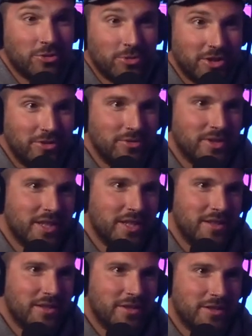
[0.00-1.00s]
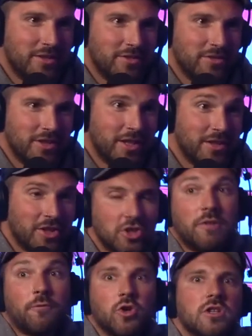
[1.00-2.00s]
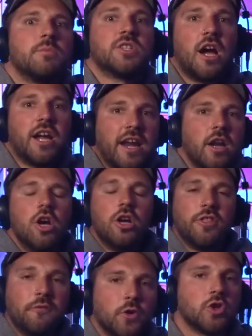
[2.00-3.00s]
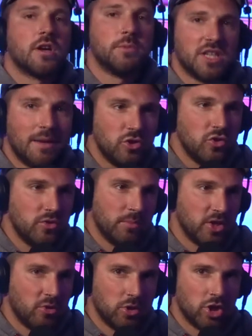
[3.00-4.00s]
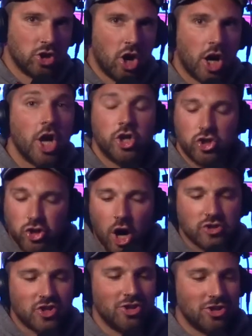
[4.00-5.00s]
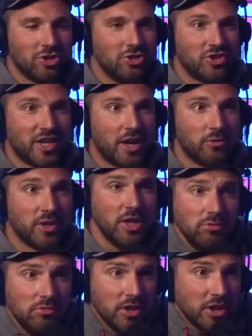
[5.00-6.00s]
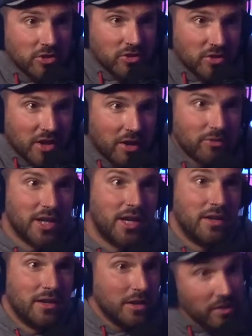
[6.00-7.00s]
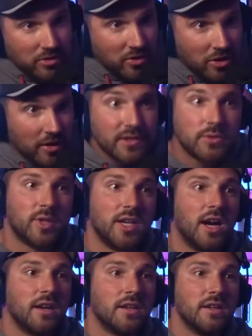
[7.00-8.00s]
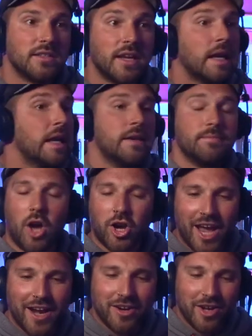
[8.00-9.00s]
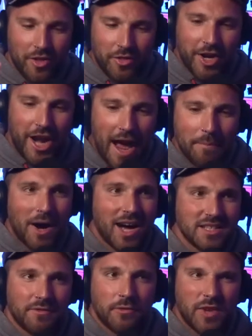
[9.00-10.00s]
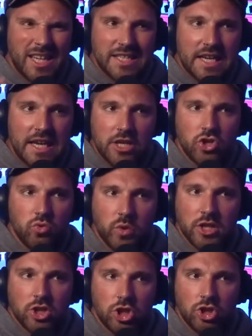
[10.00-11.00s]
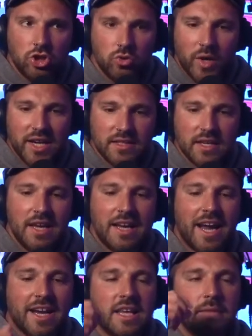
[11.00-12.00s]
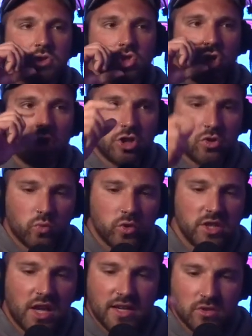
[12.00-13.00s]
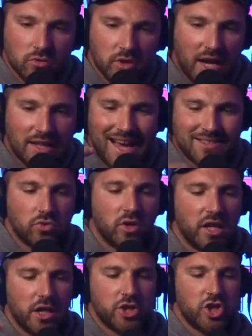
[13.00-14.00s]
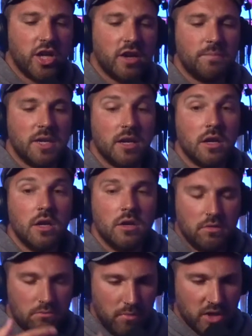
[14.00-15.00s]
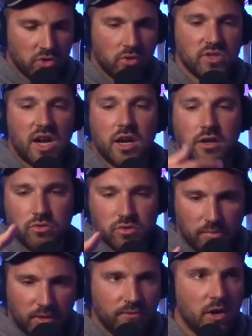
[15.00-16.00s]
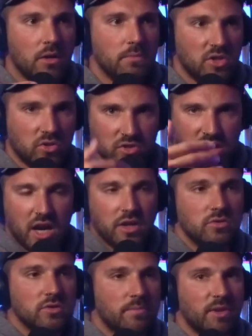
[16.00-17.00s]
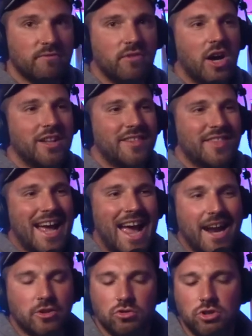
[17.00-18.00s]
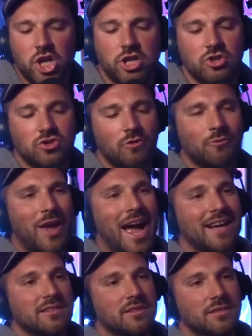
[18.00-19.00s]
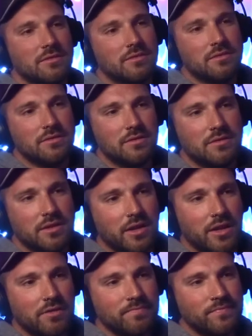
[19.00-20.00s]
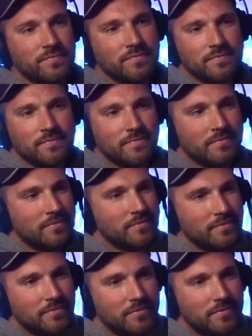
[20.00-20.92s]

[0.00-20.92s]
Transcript: don't want to use it. You know, like because the first couple, th- again, the first couple times you use a muzzle with your dog, your dog's gonna look a little scared with it. Oh, he looks yeah. so scared with it. On. He looks so nervous with it. On. Yeah, it's like again, the net positive of continuing to do it and him starting to realize through that classical conditioning of being muzzle goes on, I go do something fun, muzzle goes on, I do something fun, that that attitude changes so fast. Yeah. You know? Exactly